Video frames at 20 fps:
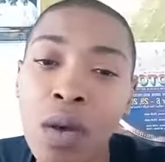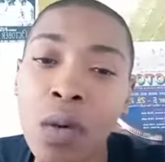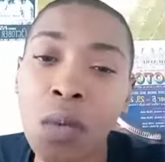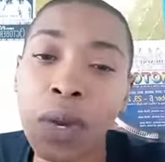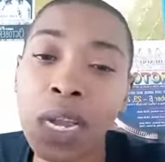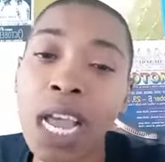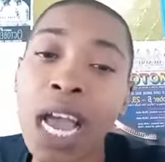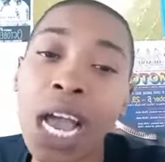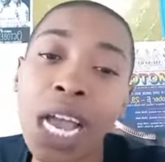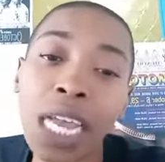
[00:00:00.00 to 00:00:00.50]

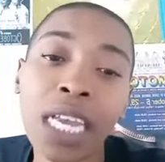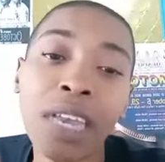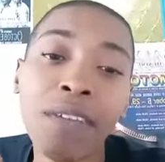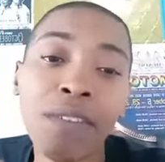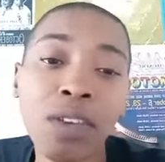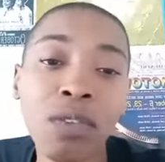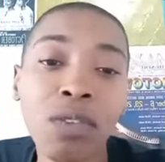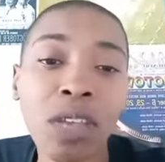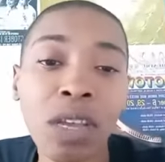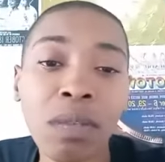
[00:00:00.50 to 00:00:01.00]
When God give
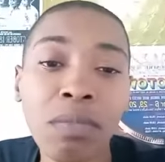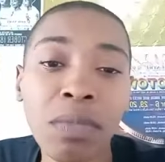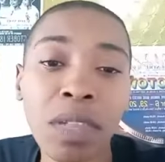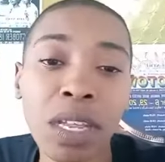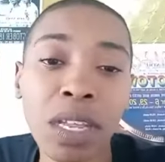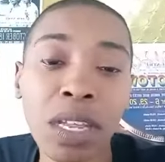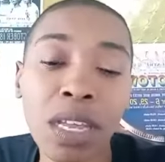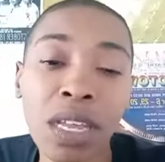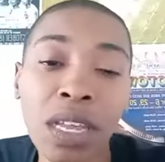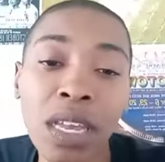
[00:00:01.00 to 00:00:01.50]
you
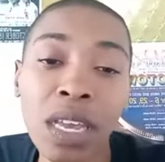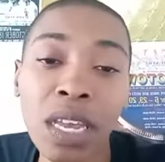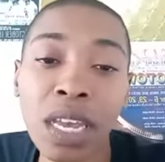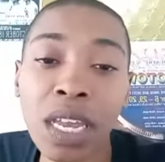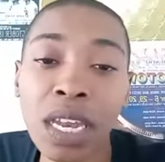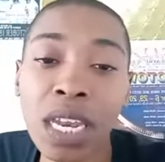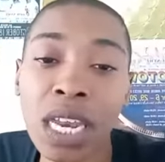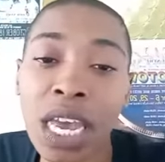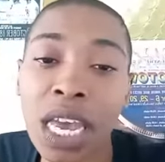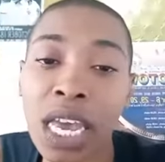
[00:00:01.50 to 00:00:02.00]
something
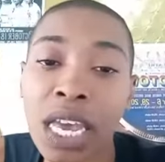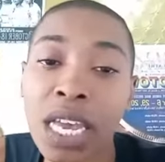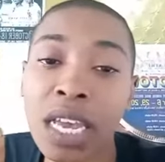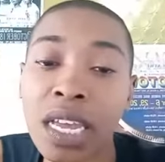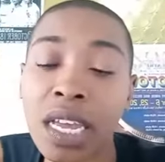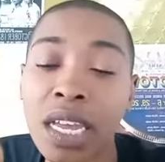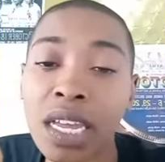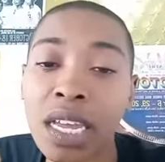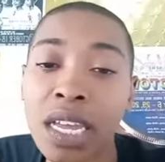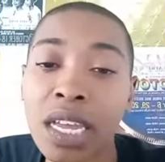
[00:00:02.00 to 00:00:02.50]

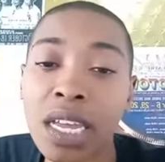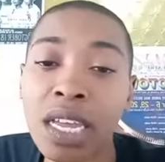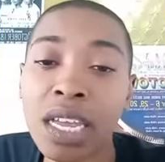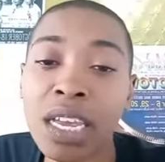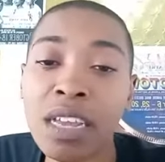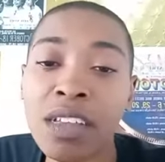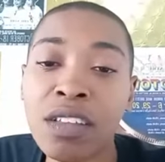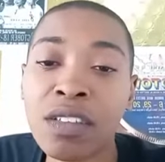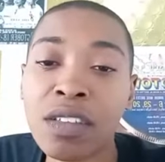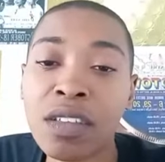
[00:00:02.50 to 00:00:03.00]
that
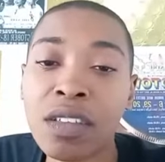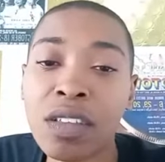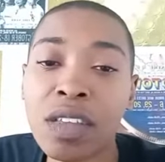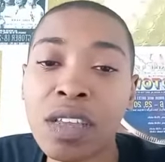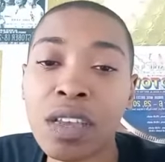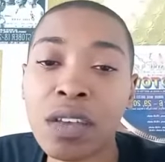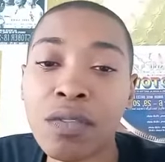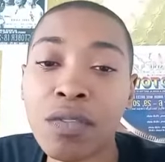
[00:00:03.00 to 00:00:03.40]
is,